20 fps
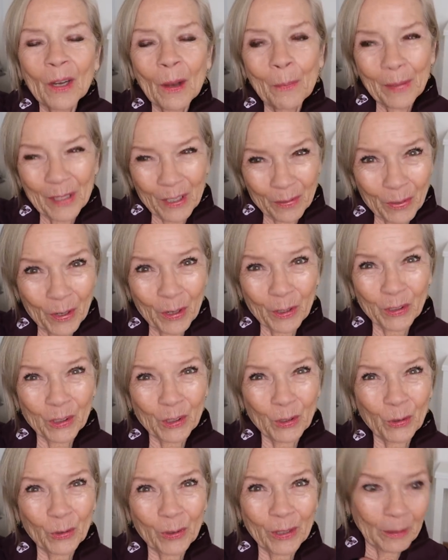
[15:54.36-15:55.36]
a bit of her
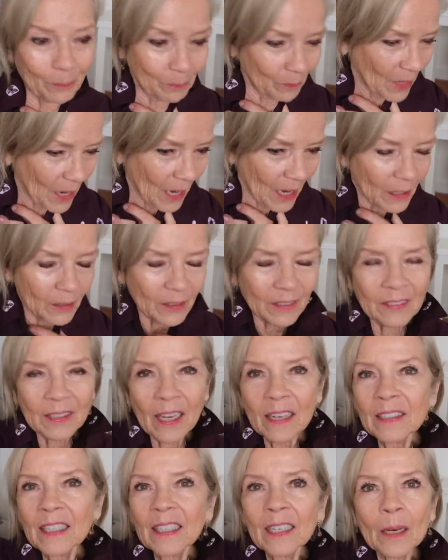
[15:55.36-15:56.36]
story.
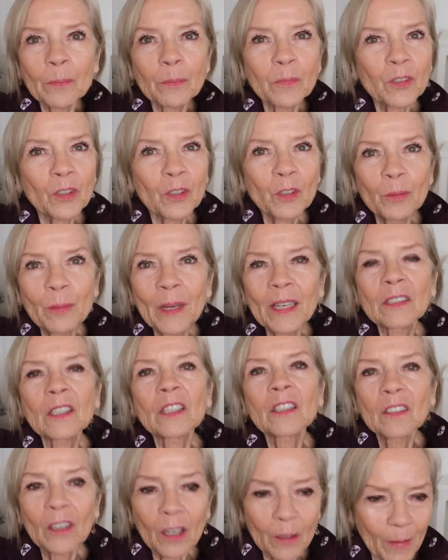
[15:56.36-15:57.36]
Setting up Zoom is a
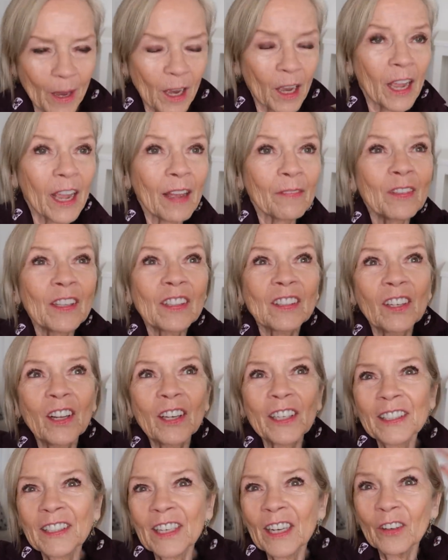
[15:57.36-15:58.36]
nightmare. I have this
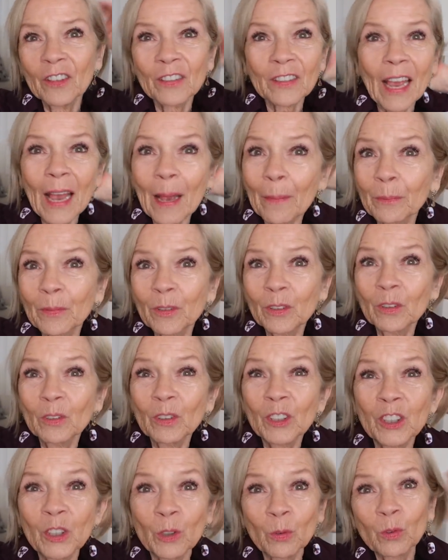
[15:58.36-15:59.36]
light here, it's
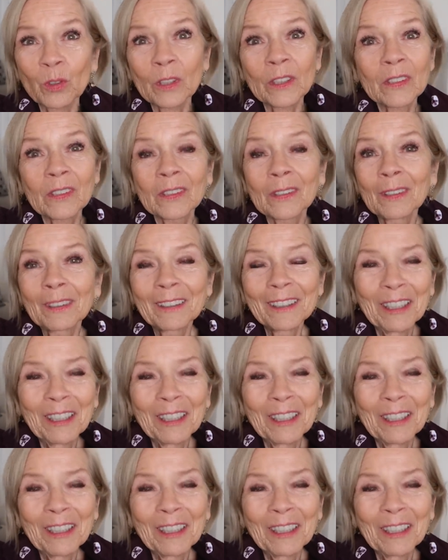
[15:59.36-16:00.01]
absolutely useless.